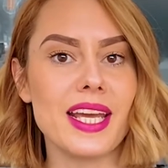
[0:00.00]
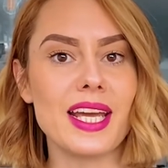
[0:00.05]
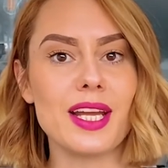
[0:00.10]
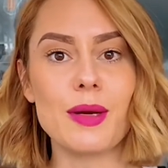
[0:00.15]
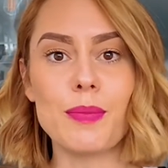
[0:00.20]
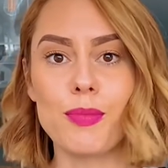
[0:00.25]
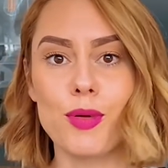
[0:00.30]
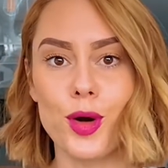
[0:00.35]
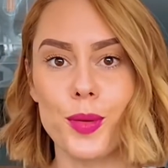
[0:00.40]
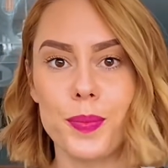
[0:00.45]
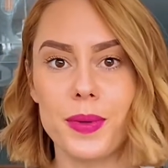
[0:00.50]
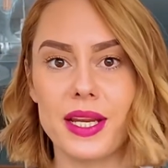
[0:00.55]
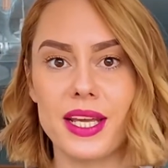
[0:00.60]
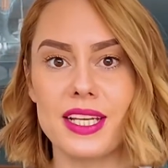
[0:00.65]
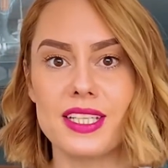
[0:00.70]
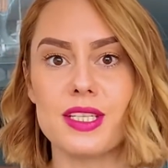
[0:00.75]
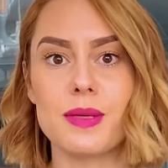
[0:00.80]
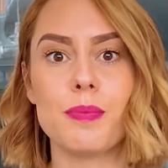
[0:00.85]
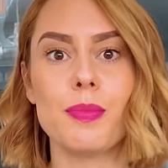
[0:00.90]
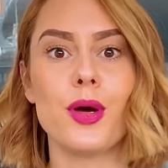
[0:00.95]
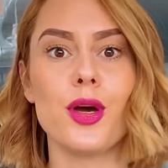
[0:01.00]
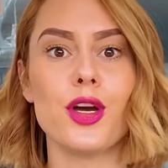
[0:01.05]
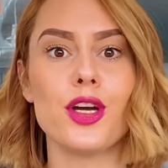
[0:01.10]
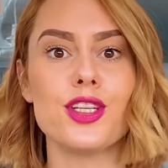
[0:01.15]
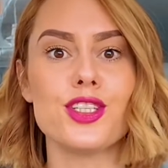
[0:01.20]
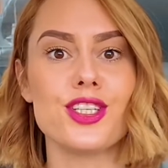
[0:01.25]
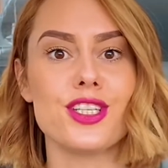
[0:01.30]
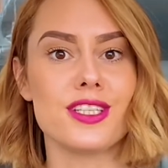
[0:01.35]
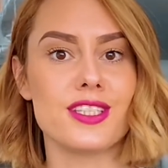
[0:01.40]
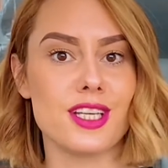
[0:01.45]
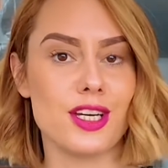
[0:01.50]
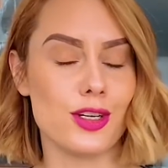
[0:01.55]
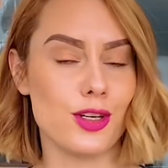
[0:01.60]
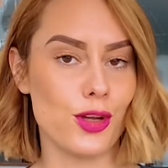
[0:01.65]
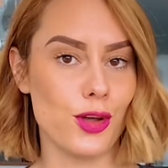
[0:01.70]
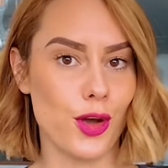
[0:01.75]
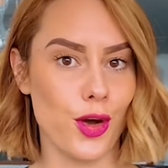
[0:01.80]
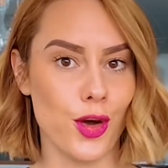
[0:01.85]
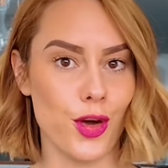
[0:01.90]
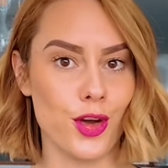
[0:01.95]
in a property to purchase a
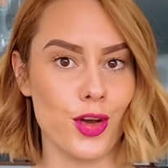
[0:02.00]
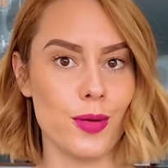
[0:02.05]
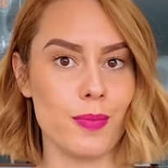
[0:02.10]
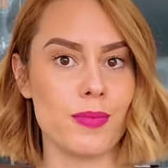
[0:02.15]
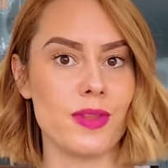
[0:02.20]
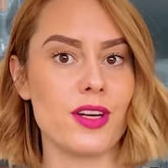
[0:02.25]
new home,